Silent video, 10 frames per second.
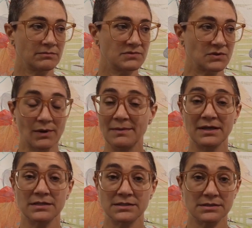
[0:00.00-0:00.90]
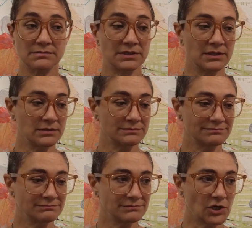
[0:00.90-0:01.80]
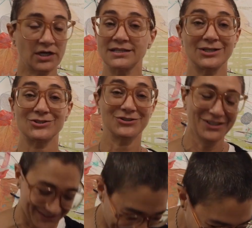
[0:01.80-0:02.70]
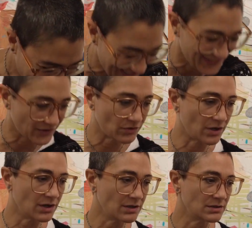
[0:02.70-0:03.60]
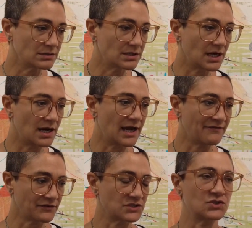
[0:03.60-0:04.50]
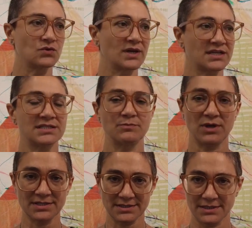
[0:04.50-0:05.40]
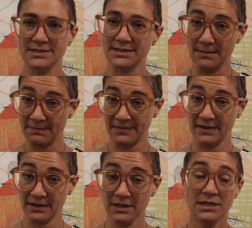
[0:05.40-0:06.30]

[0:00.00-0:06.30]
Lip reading: ceramics, architecture, they're all efforts to express something.